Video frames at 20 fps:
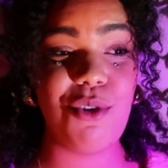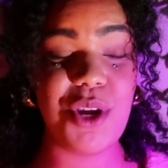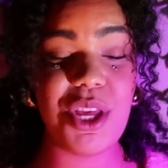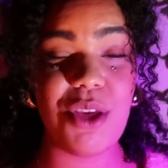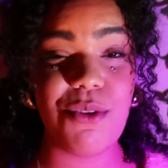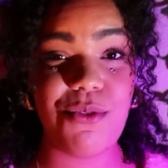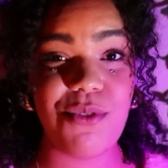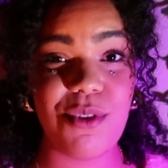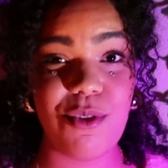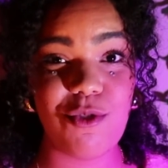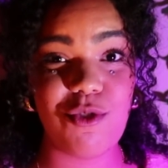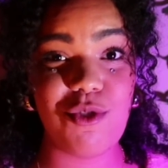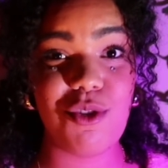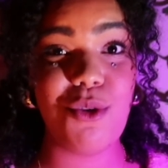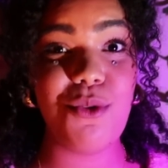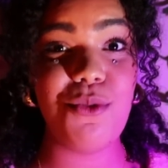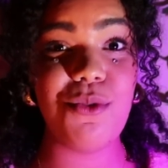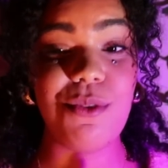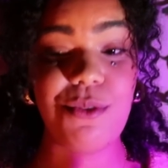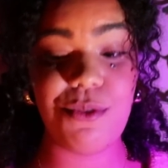or you feel
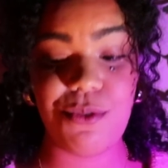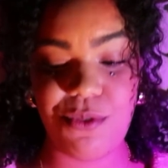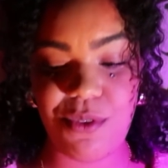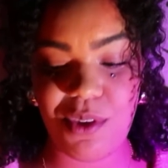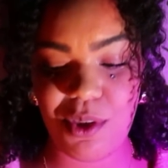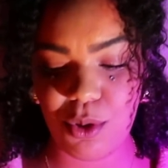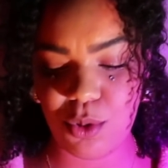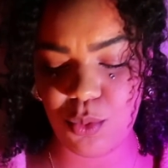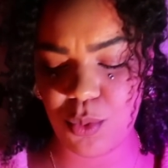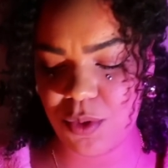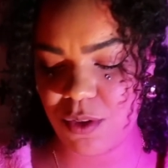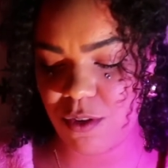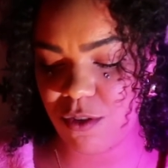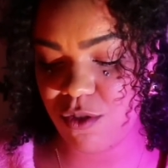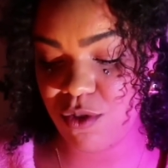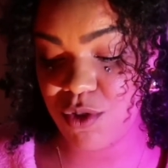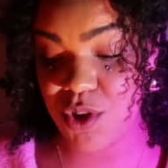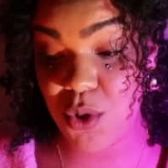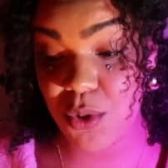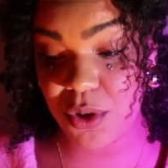so fulfilled with
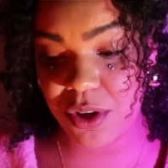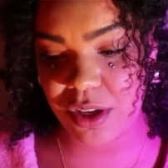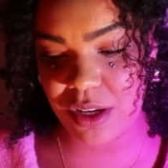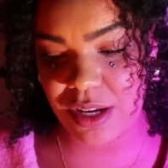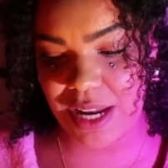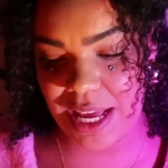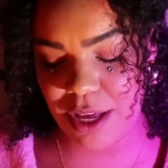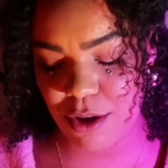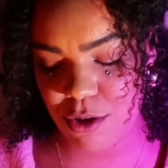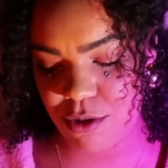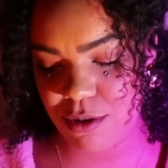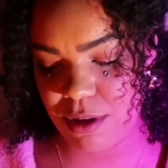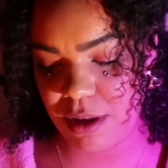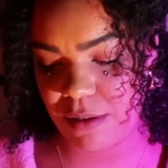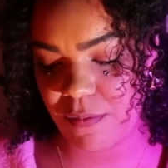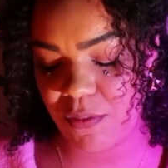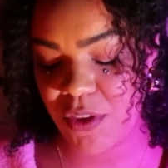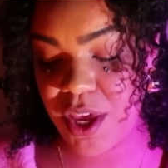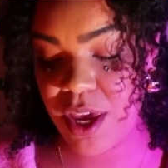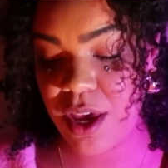this new
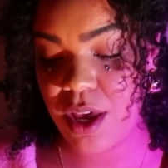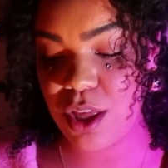connection.